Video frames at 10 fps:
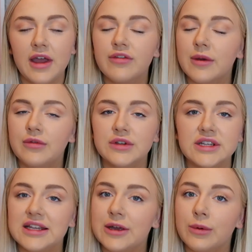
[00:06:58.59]
Every time I've looked
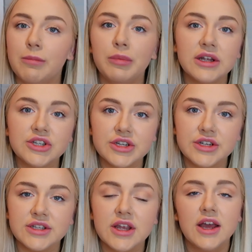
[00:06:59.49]
at liquid
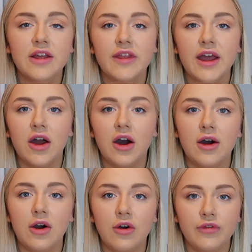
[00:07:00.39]
blushes, they
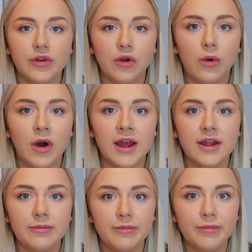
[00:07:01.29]
are often quite
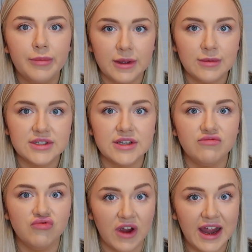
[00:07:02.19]

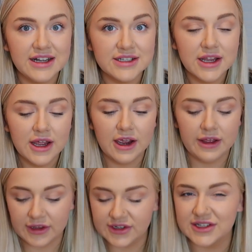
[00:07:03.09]
pigmented red,
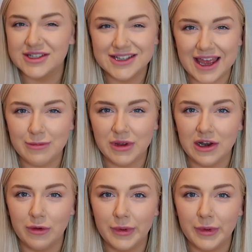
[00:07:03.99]
and that does scare me a little